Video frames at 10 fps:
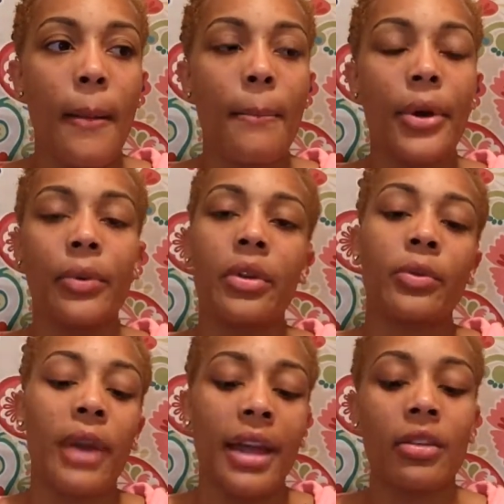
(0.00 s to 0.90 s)
But with
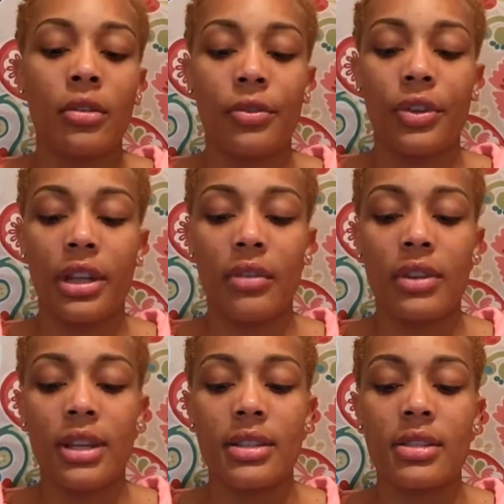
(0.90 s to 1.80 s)
radical
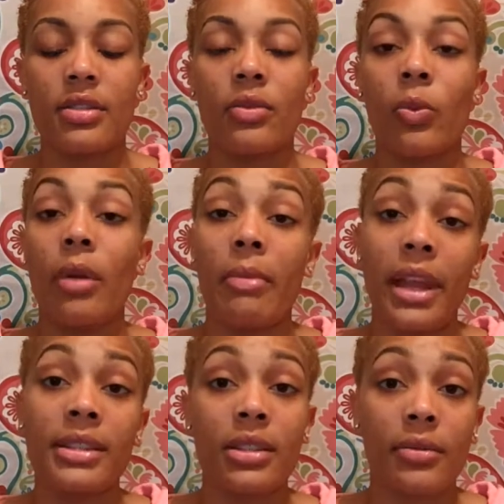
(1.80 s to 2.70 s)
forgiveness, what
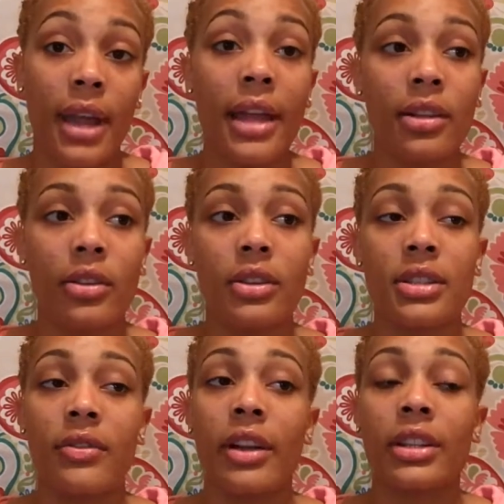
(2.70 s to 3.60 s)
makes it radical is
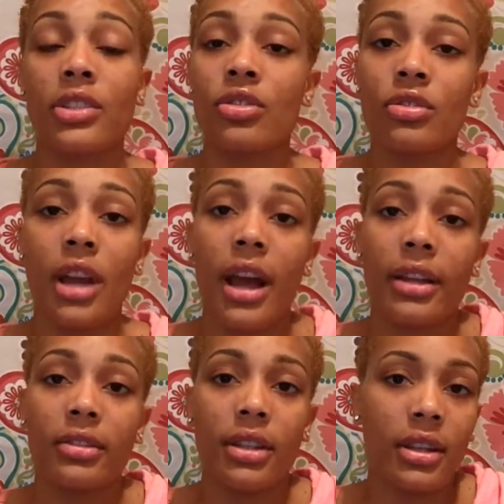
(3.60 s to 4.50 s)
the fact that you're not
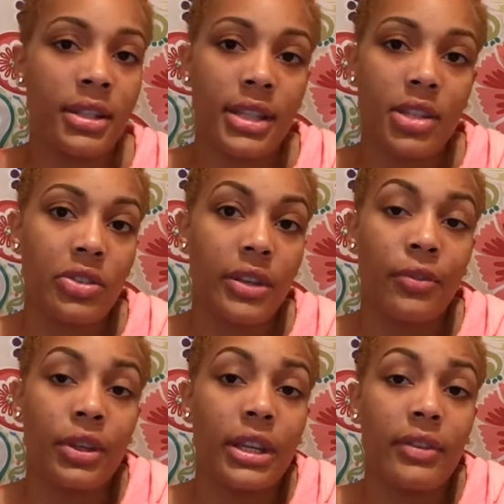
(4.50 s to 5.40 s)
essentially
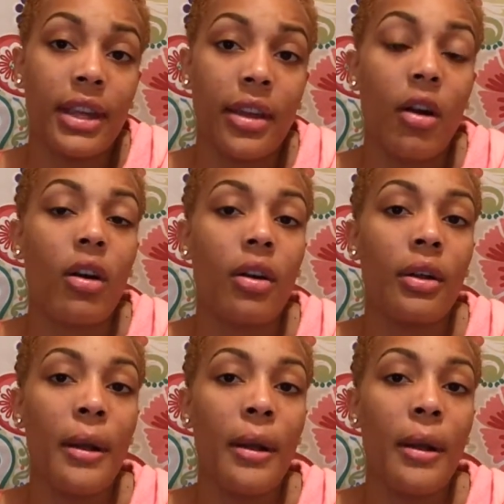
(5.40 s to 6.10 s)
forgiving at all.